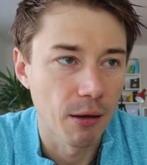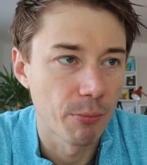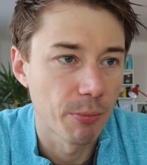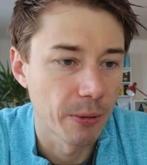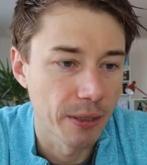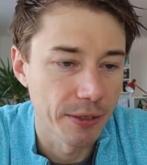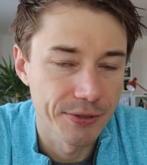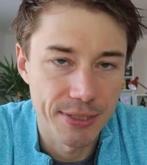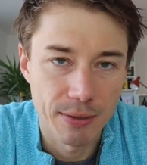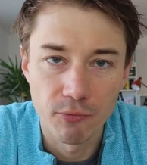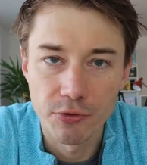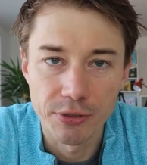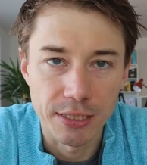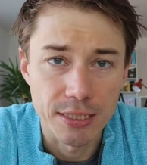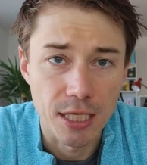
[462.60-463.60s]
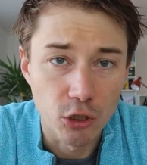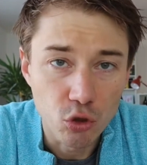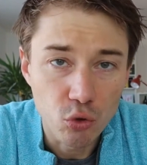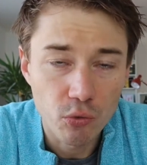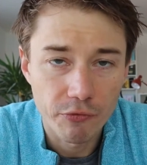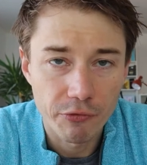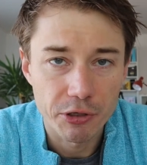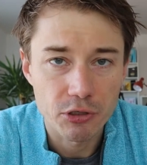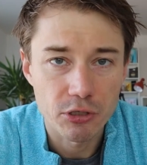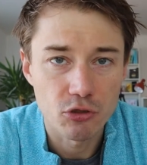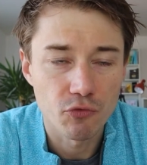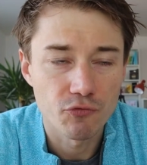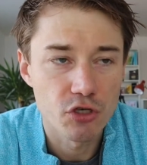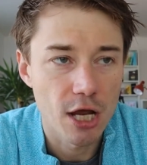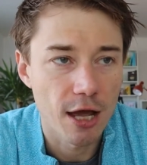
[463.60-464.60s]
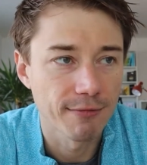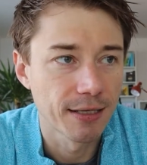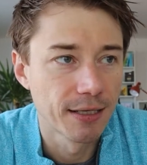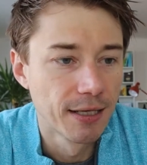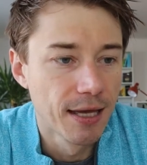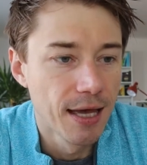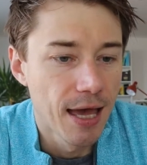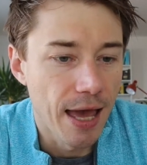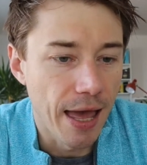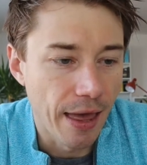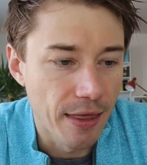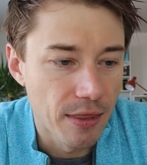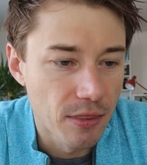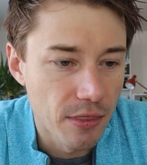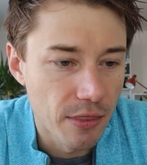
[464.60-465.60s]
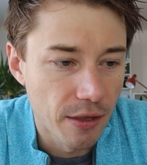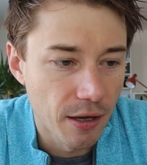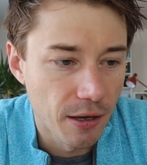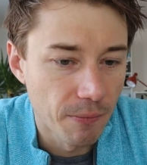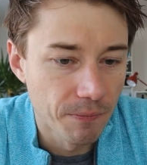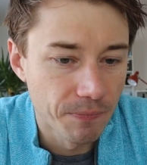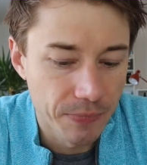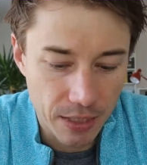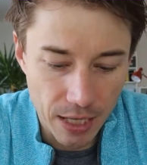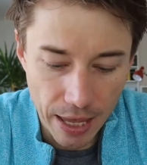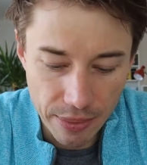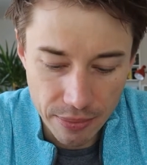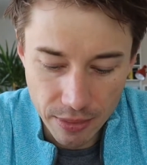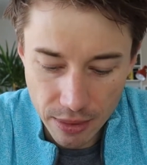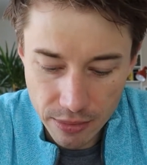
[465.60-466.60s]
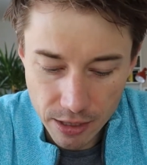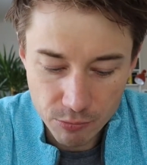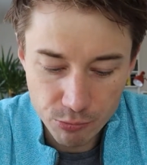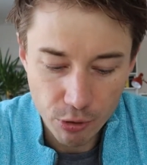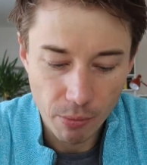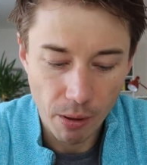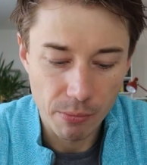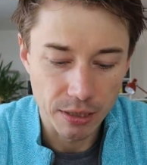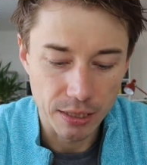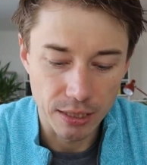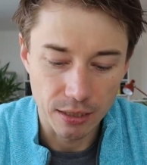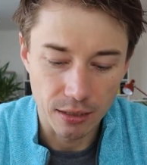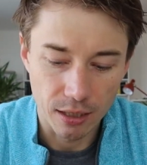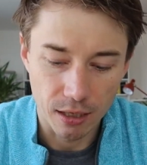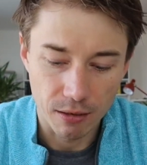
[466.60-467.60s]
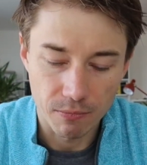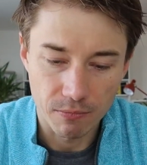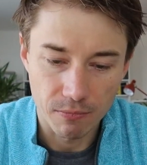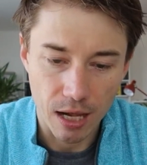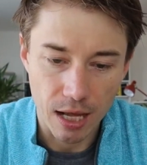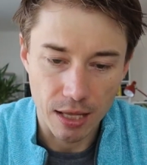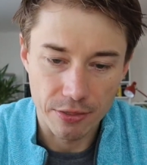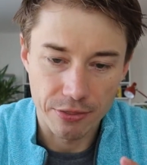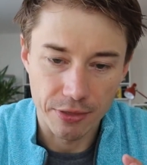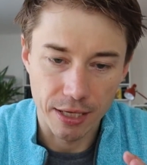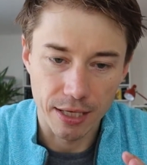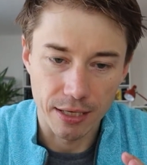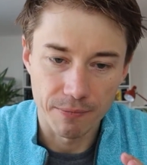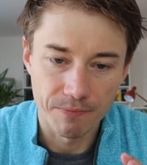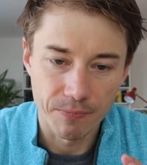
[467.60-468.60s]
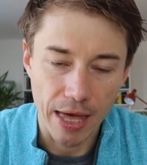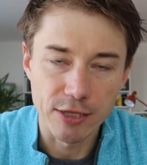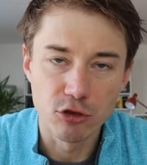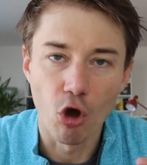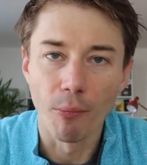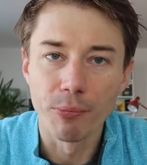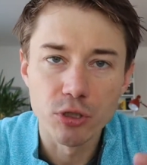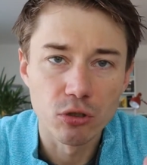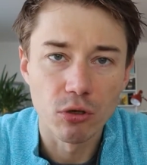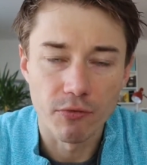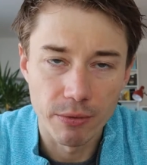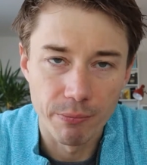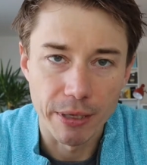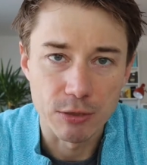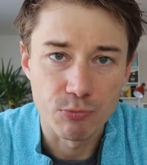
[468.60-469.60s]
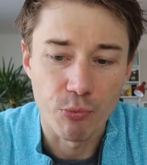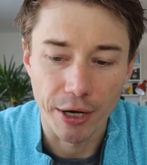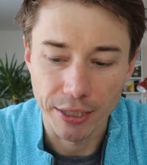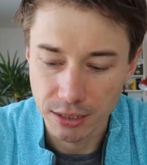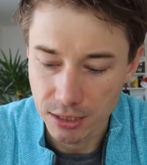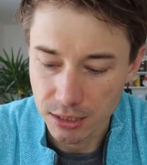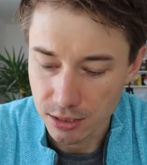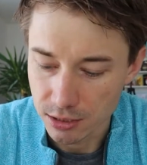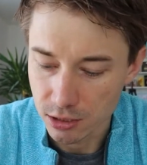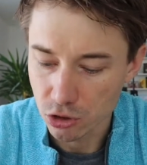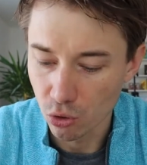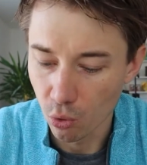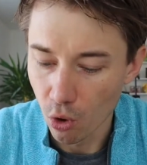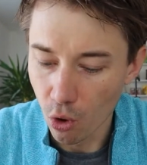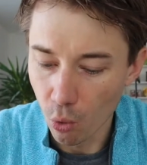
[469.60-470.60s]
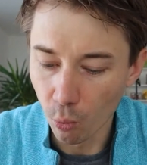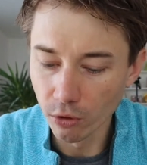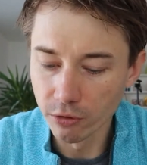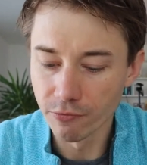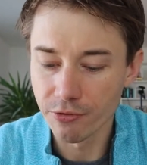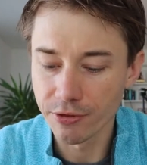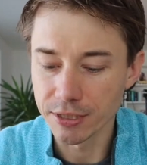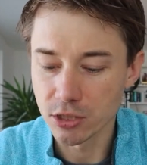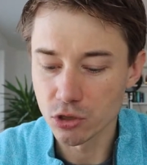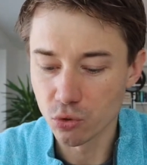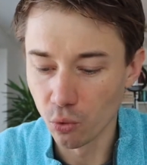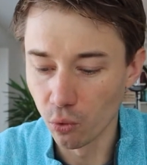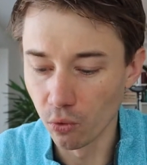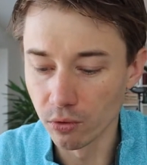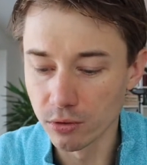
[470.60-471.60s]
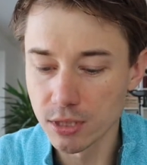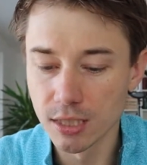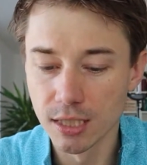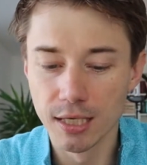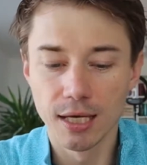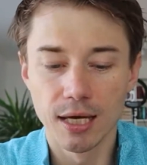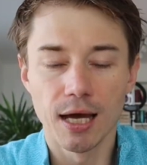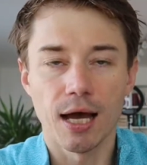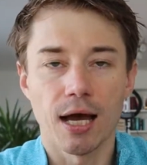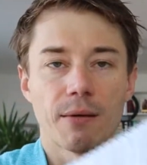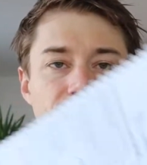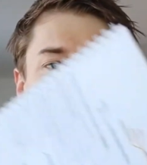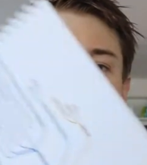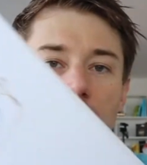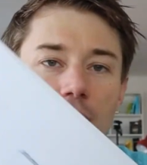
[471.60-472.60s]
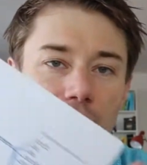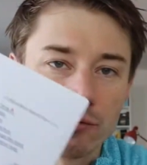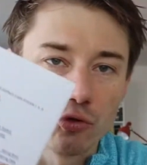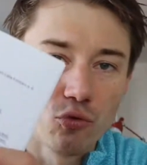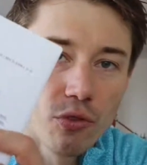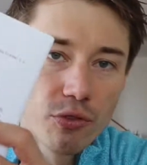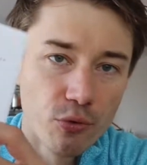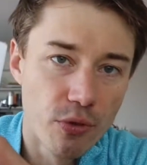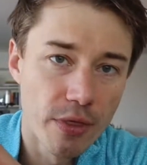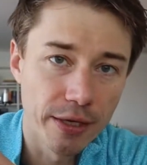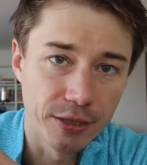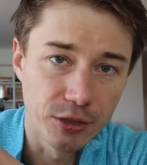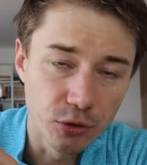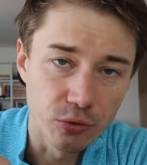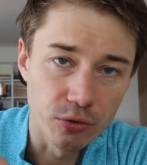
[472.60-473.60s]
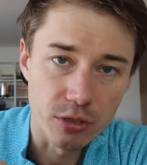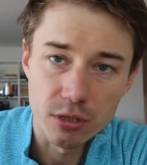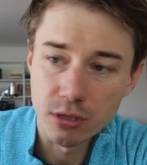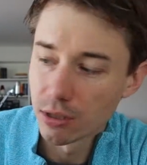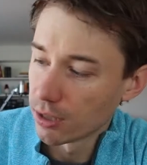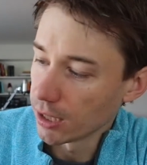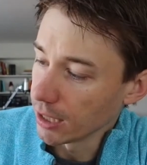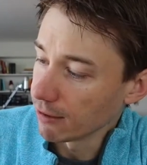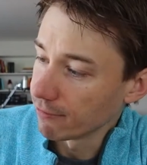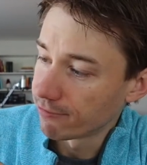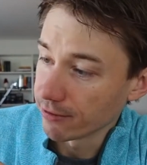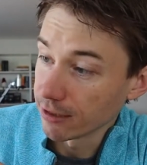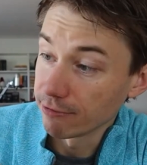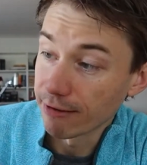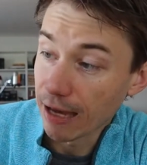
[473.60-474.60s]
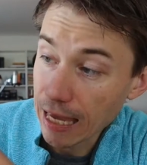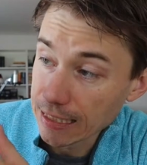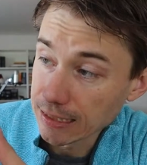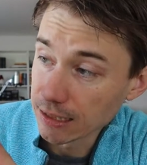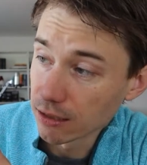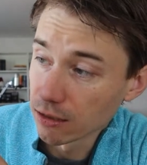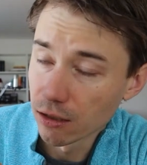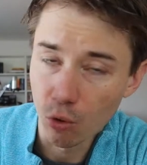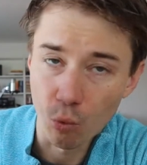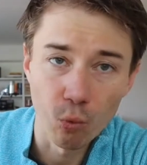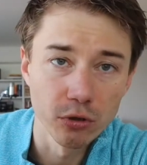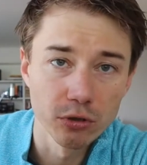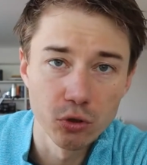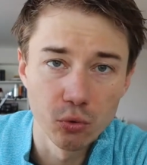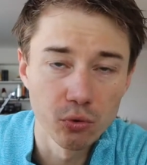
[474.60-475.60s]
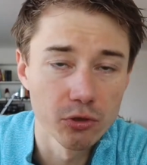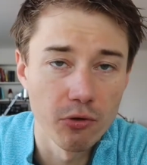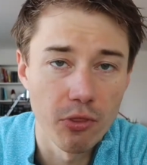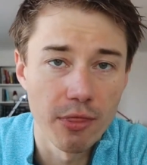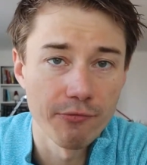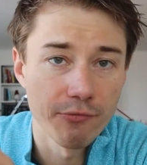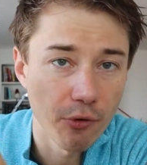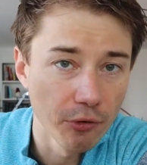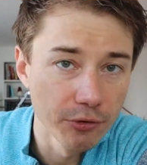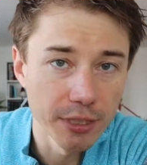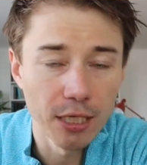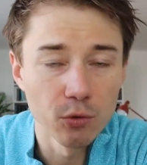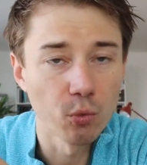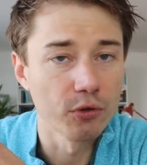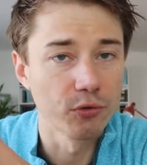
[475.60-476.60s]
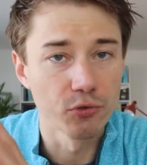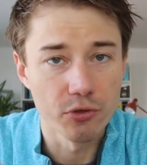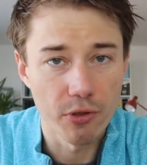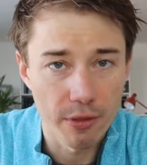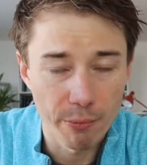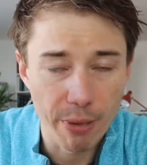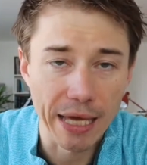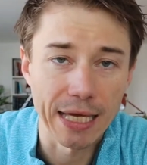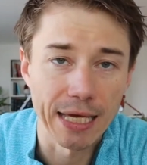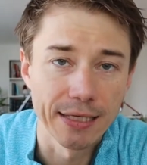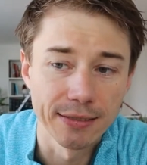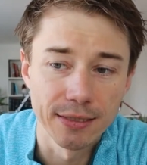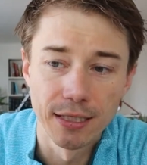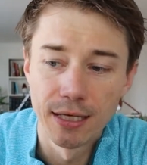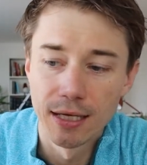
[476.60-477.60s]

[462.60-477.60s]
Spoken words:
But some of these newer versions of Java, and then probably the adoption of the best practices. So what of these tools do they use, if any? What tools on the front end, what tools on the back end?